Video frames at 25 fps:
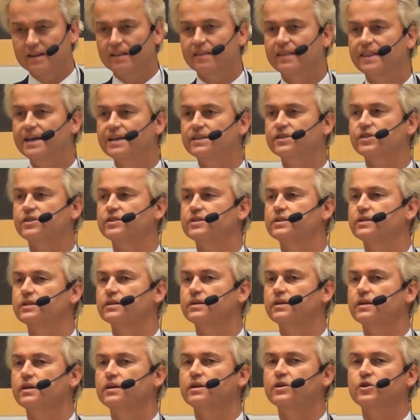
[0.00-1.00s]
This
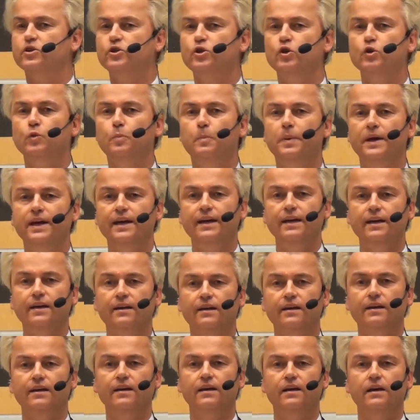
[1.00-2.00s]
should
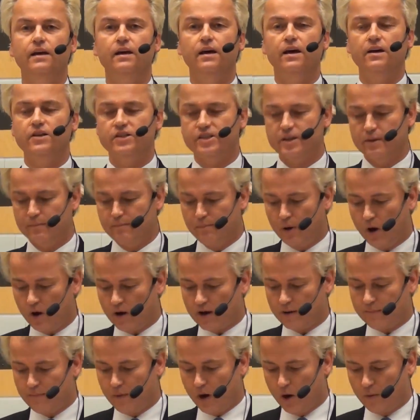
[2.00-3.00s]
be a
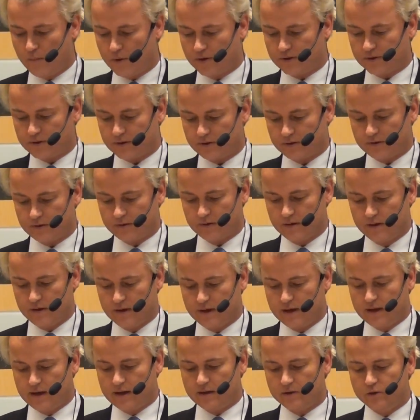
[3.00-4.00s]
symbolic moment
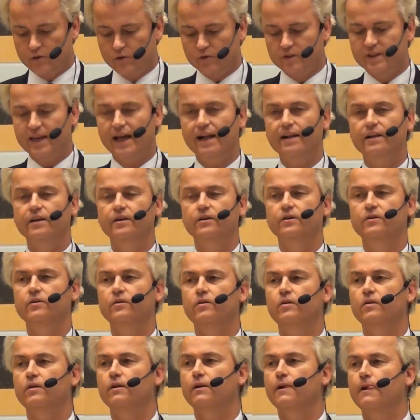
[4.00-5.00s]
to tell
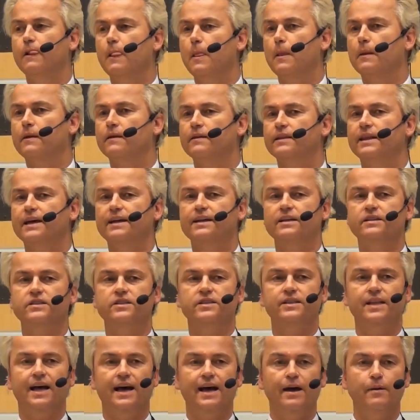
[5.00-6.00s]
you that
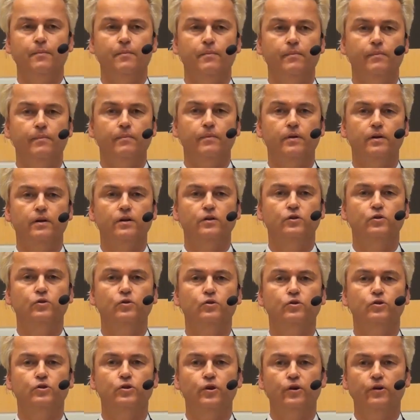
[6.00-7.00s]
it's time
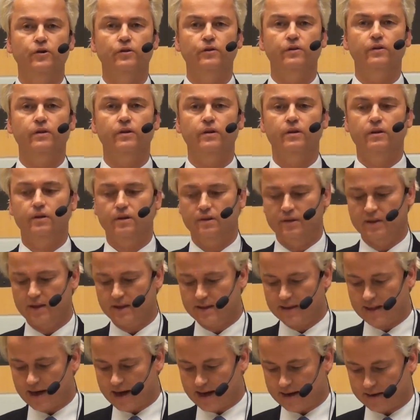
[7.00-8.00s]
to turn
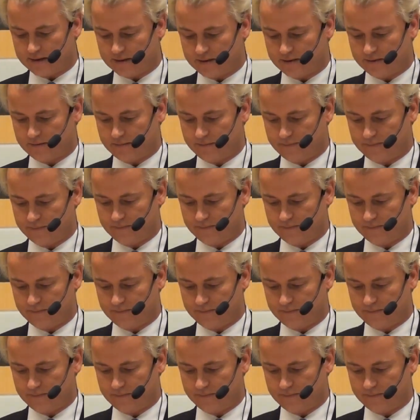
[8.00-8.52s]
the tide,